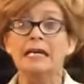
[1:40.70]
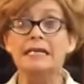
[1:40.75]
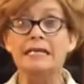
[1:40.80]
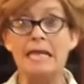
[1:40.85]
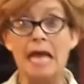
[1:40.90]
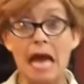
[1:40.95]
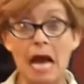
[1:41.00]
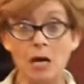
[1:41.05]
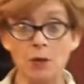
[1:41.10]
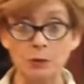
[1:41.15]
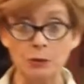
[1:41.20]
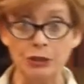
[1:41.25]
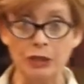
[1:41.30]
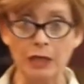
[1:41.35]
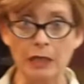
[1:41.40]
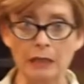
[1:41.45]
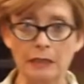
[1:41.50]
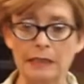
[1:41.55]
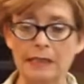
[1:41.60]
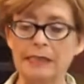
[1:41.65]
Now,
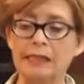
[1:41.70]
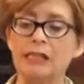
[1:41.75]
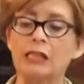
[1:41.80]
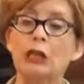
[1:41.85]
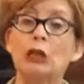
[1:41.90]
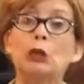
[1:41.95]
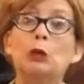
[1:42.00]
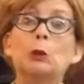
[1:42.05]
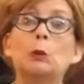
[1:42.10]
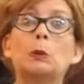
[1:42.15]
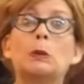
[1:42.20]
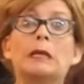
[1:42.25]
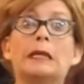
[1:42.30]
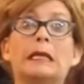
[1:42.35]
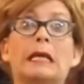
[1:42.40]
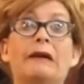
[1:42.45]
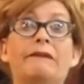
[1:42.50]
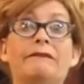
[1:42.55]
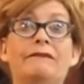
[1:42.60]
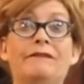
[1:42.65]
darlings, you need
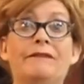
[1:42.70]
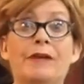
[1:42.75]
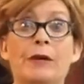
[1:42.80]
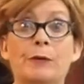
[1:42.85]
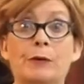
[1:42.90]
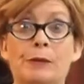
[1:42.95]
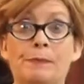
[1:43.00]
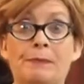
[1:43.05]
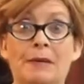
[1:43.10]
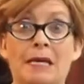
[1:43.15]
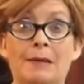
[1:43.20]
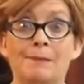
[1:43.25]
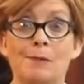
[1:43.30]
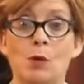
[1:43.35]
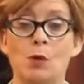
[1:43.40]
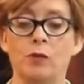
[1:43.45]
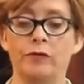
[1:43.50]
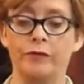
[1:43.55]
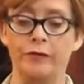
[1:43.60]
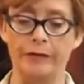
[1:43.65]
a very big
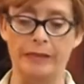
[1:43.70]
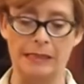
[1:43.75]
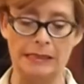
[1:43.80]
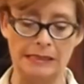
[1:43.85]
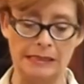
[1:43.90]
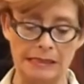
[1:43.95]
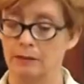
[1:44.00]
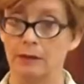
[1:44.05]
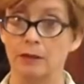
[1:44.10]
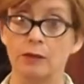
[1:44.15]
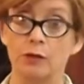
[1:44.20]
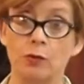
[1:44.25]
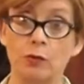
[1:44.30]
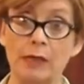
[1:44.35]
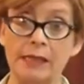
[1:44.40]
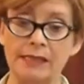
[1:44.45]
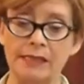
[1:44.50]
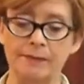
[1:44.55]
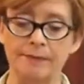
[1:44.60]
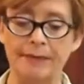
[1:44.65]
bowl for this.
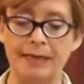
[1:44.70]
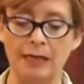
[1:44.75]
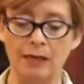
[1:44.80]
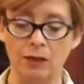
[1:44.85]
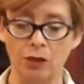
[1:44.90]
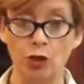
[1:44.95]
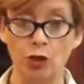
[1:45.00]
Trust me.